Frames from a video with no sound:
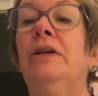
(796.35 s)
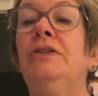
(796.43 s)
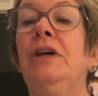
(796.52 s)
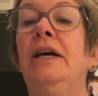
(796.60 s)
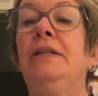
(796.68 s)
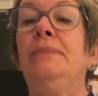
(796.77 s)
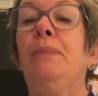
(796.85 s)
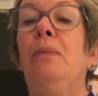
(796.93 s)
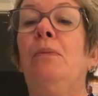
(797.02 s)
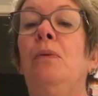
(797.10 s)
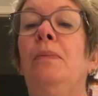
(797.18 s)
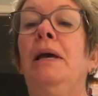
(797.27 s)
which
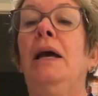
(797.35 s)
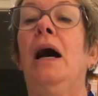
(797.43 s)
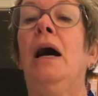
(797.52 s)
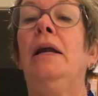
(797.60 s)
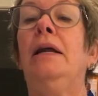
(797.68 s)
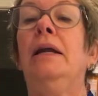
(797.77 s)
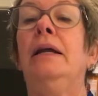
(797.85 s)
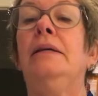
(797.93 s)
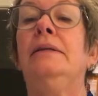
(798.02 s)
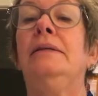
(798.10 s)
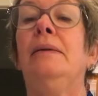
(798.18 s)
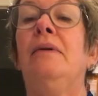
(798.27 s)
has bumblebee on
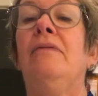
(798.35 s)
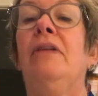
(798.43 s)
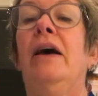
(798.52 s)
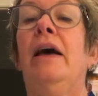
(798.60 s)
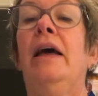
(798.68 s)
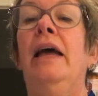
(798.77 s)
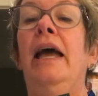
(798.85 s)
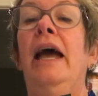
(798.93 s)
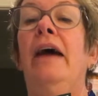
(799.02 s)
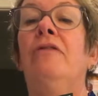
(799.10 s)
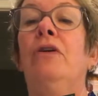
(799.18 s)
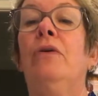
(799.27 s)
it and some of the
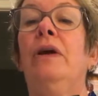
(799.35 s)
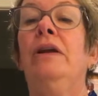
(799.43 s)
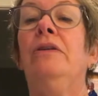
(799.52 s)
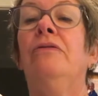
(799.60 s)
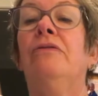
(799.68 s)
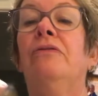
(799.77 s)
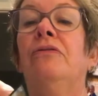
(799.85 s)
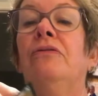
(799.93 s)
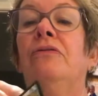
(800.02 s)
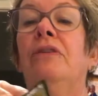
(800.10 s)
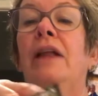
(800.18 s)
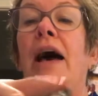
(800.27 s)
evergreen
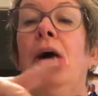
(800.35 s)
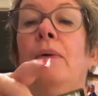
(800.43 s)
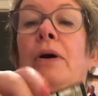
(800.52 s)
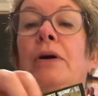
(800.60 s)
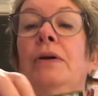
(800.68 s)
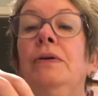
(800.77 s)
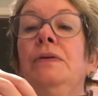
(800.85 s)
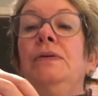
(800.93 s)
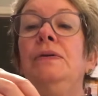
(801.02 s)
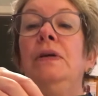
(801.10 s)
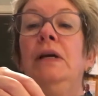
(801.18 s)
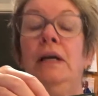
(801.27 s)

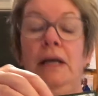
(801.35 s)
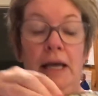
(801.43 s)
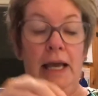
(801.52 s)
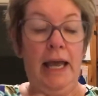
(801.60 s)
flowers.